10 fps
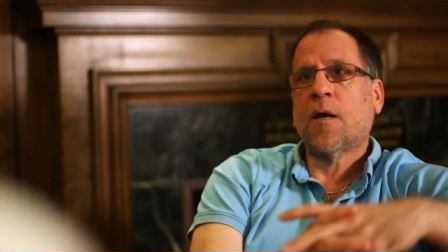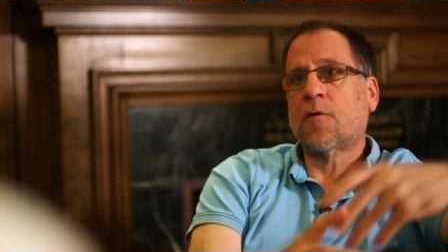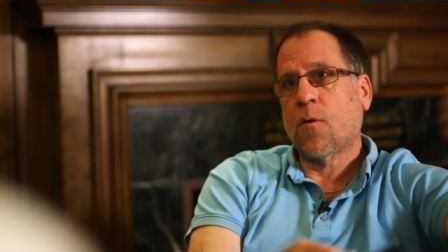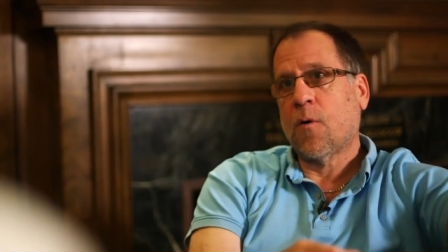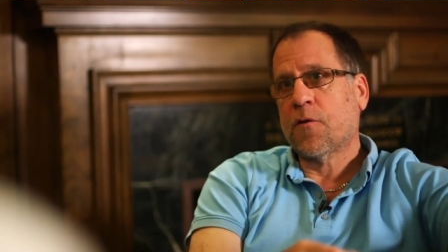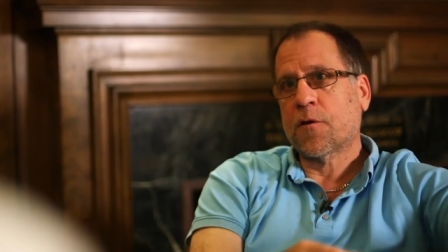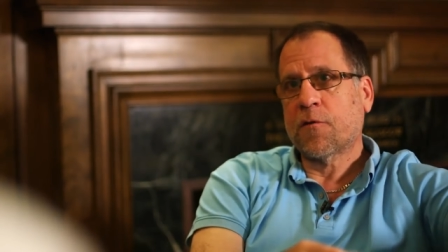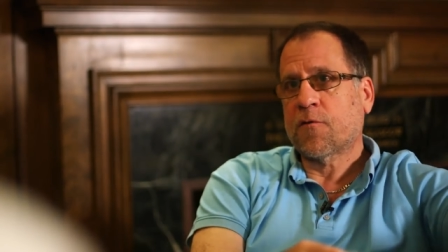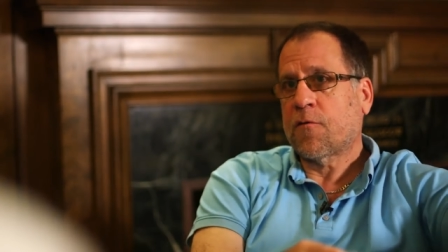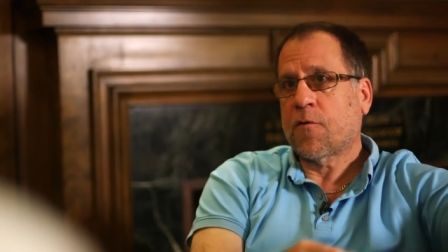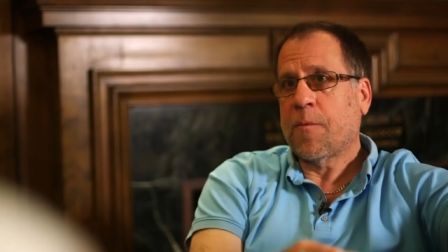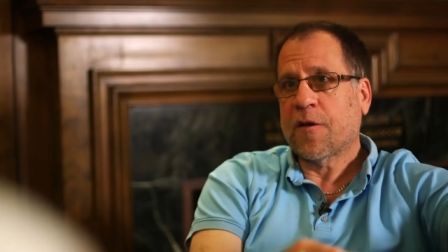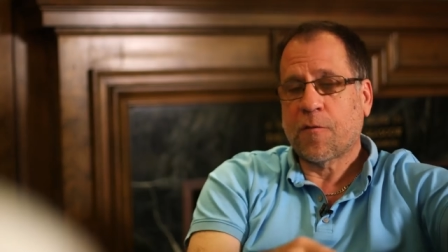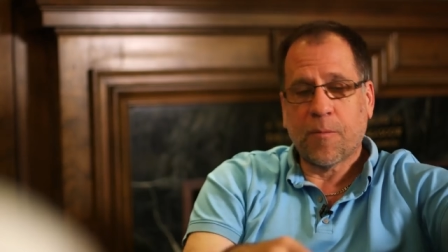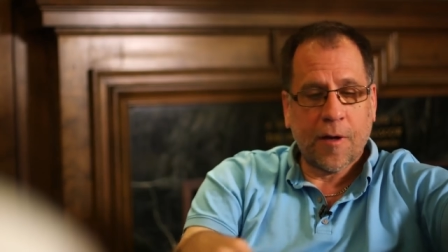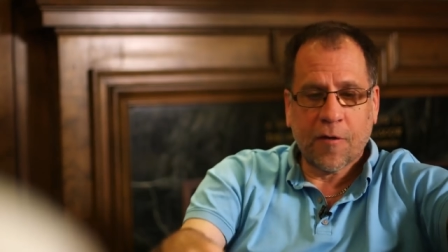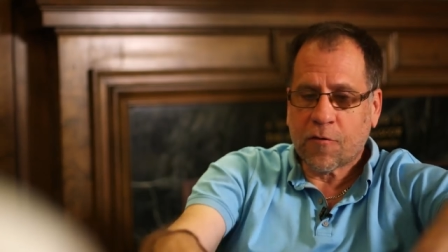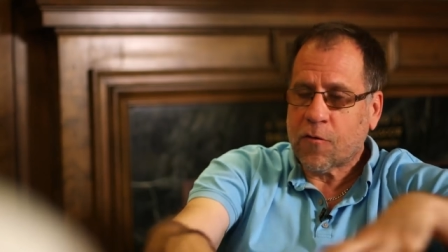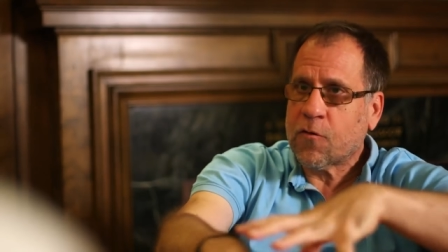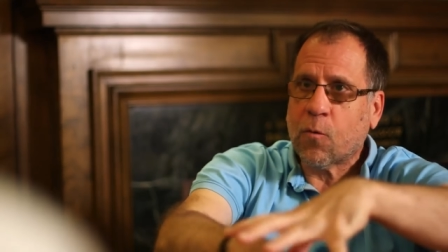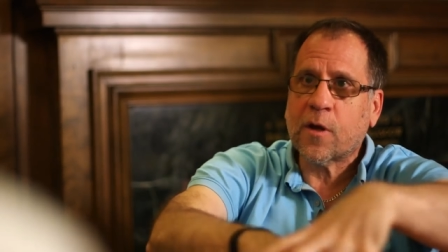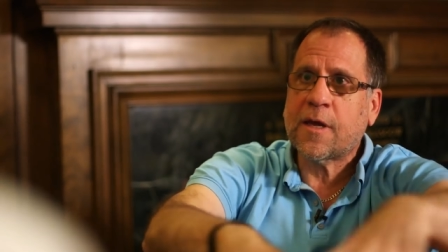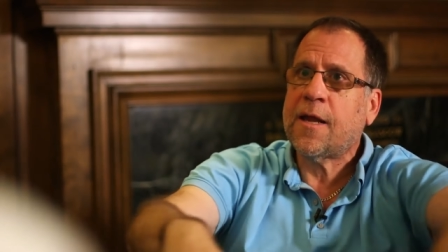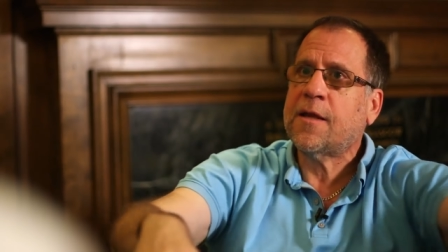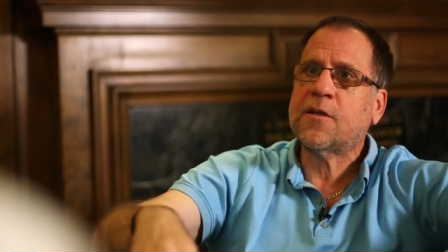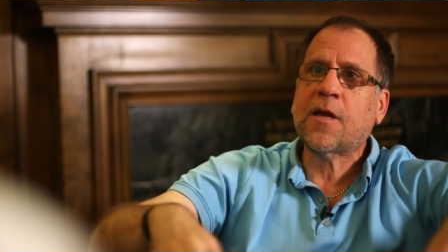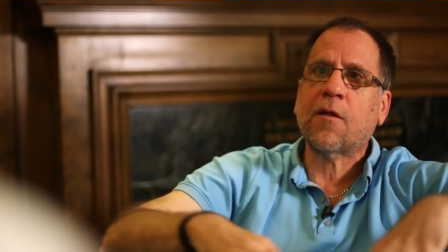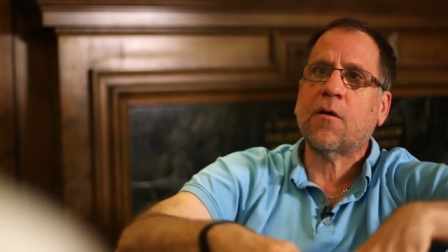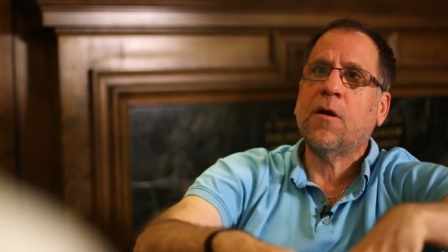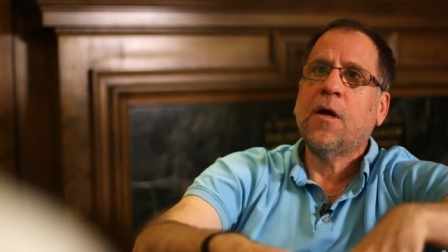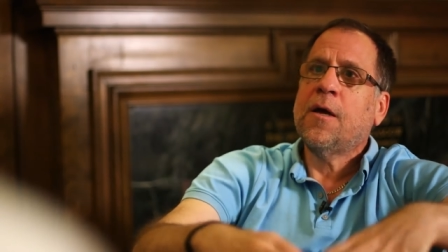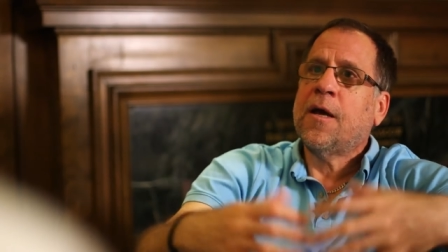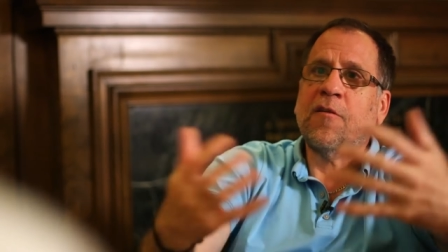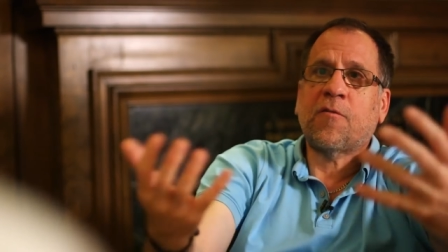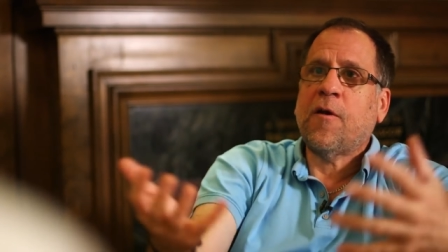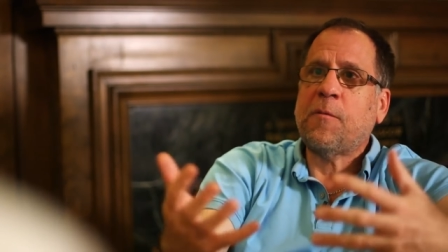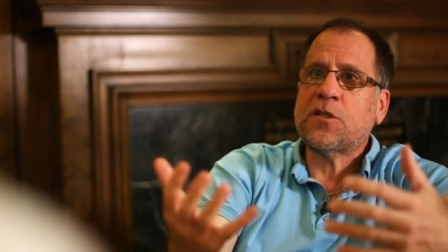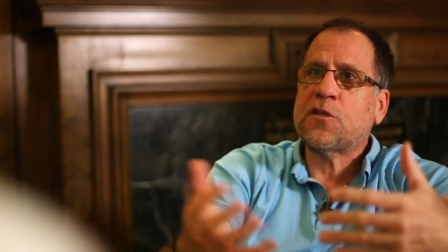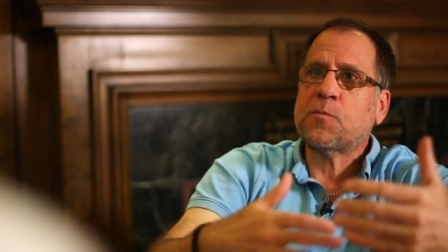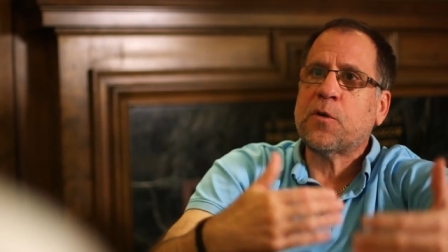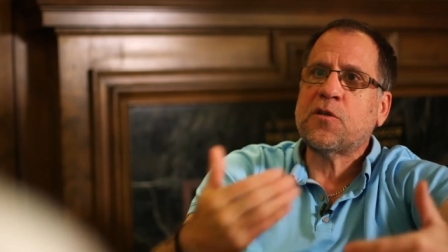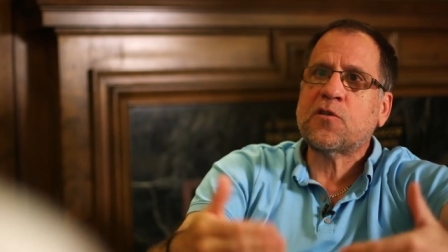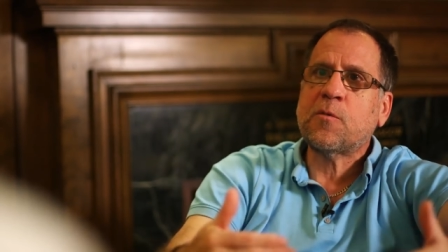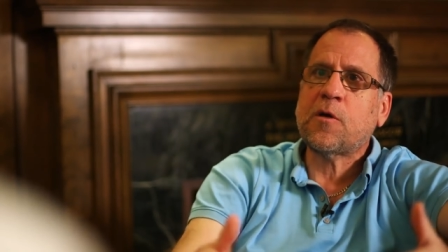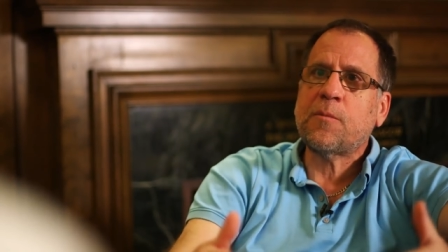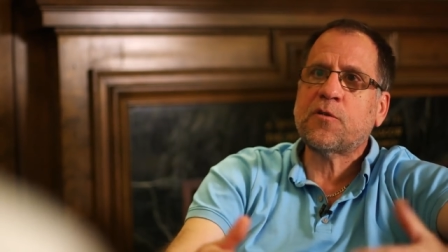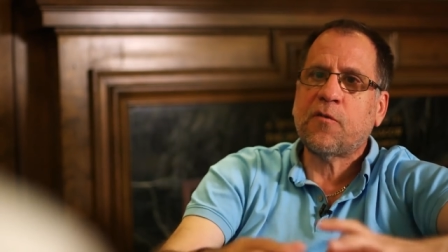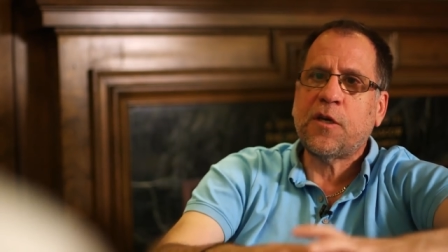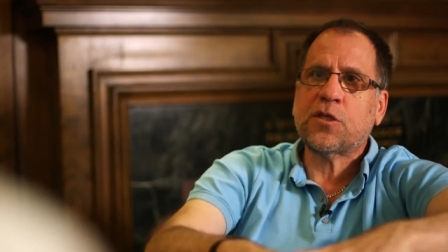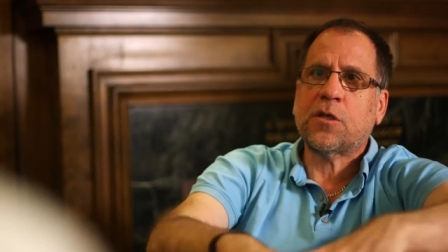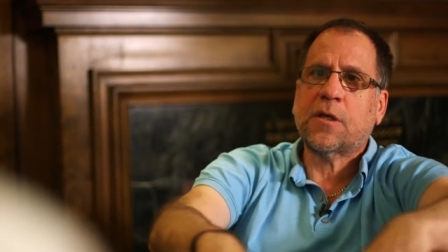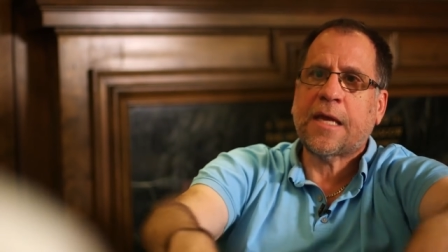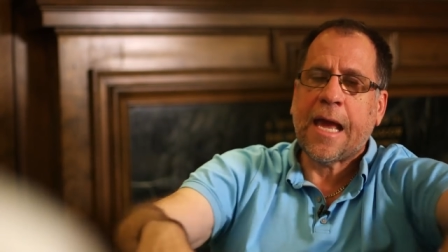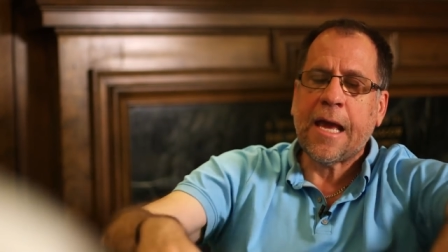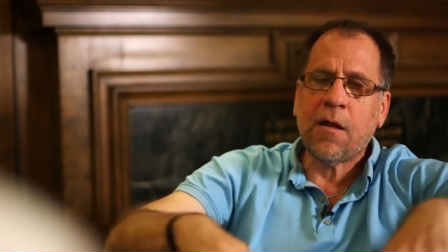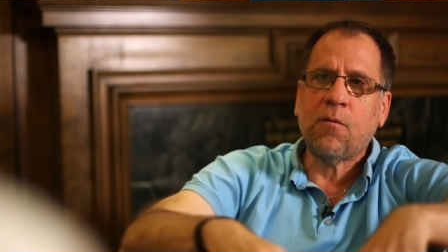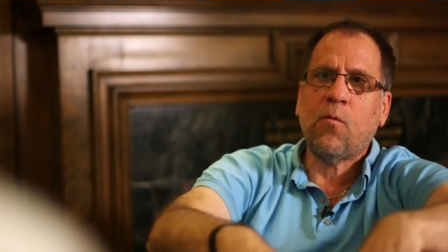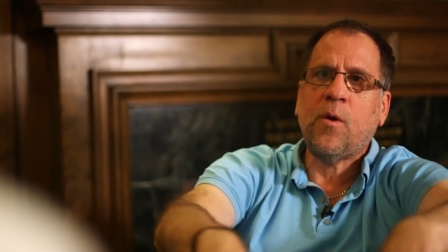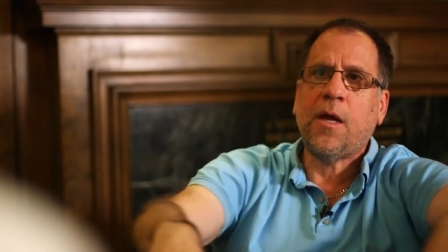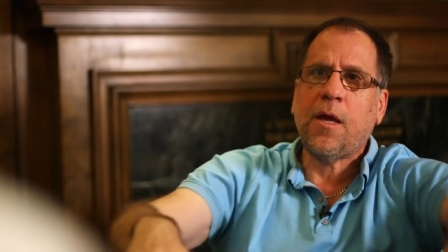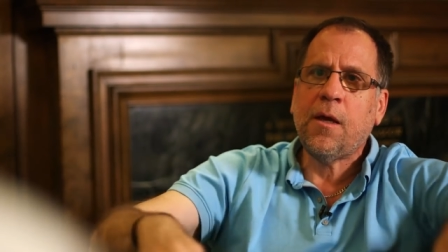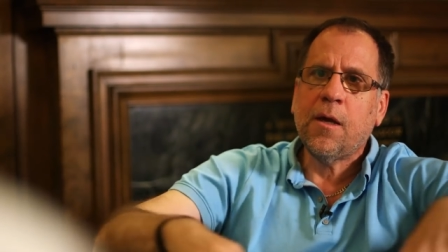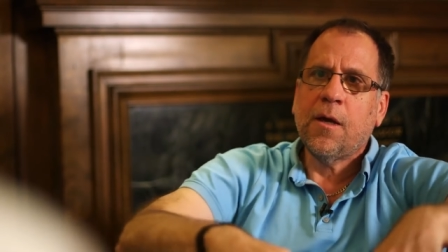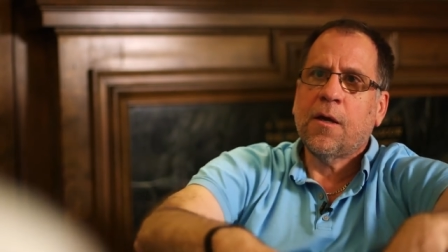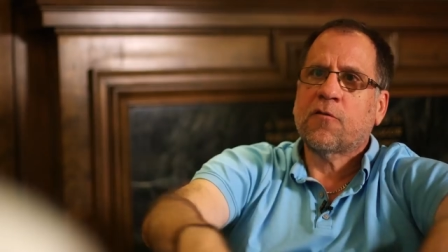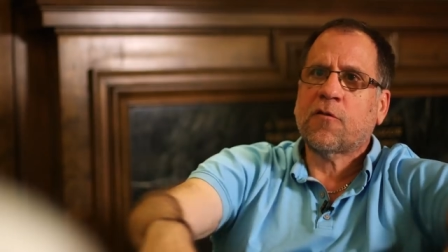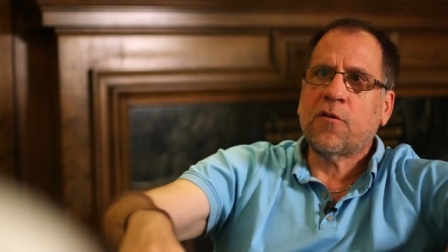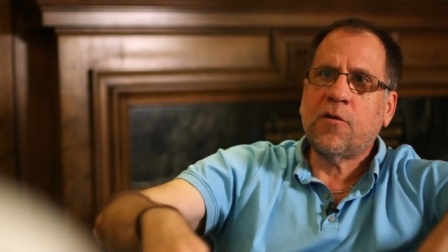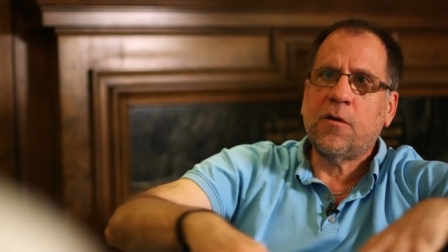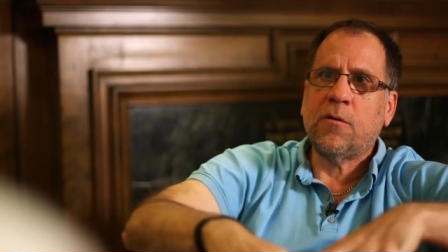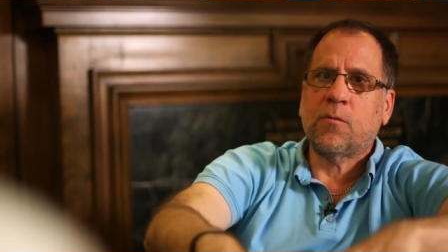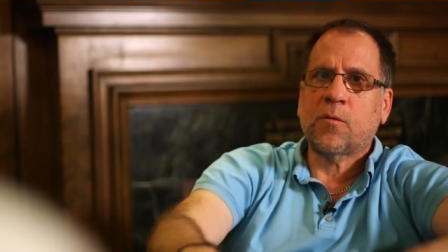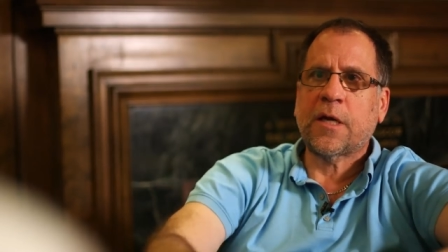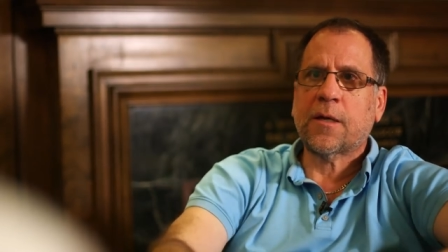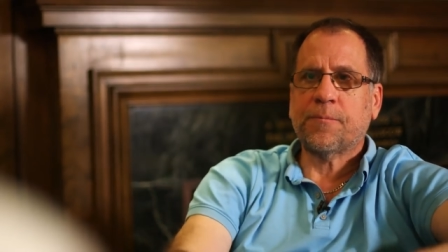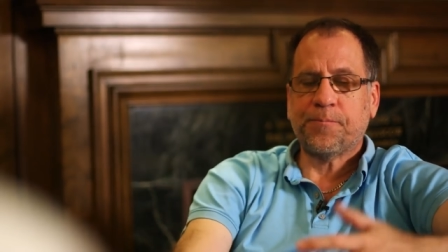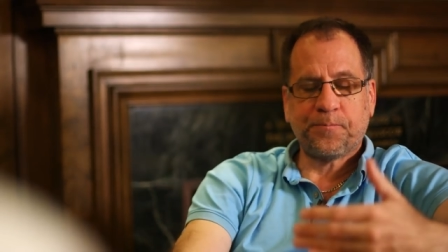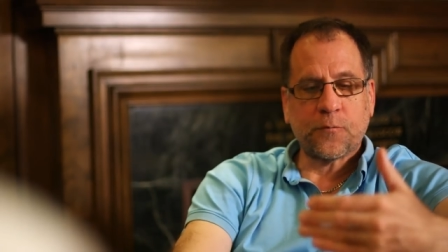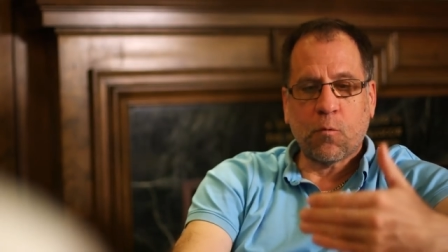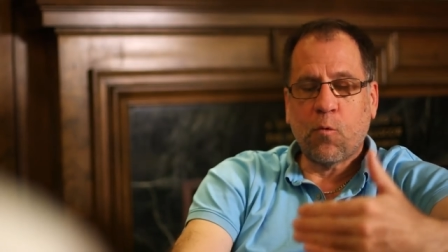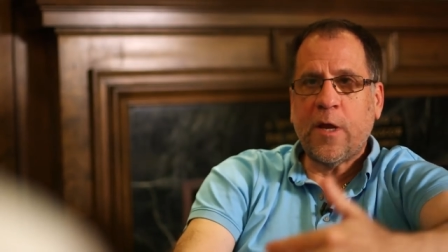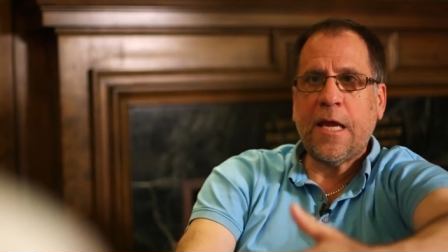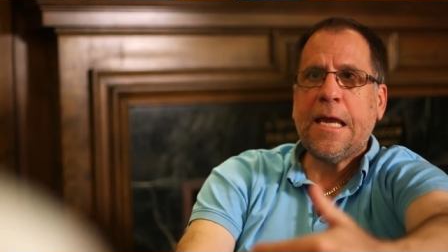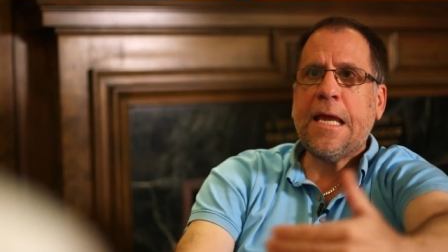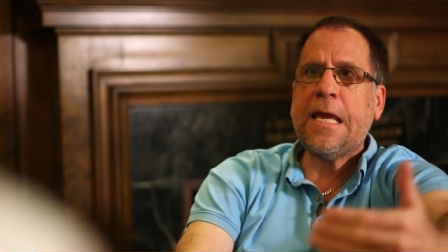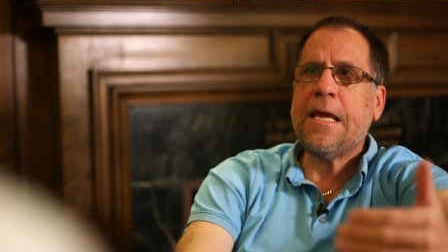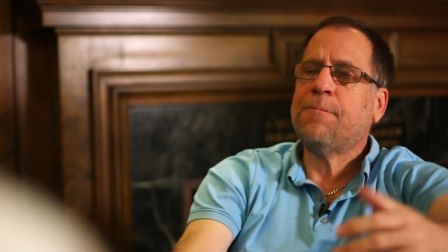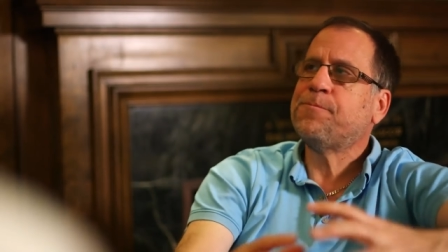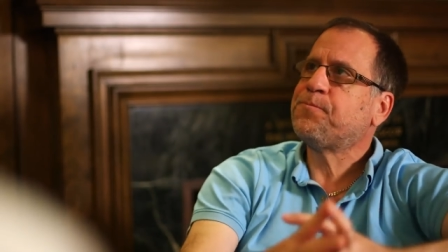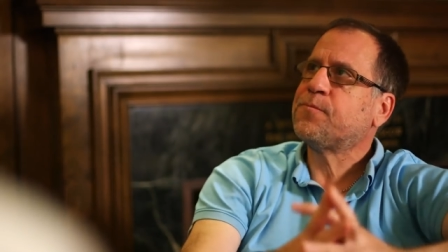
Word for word: and co-author Christopher Mastropietro. So we're getting together, and it's very much this participant observation. Can we start to, like, re...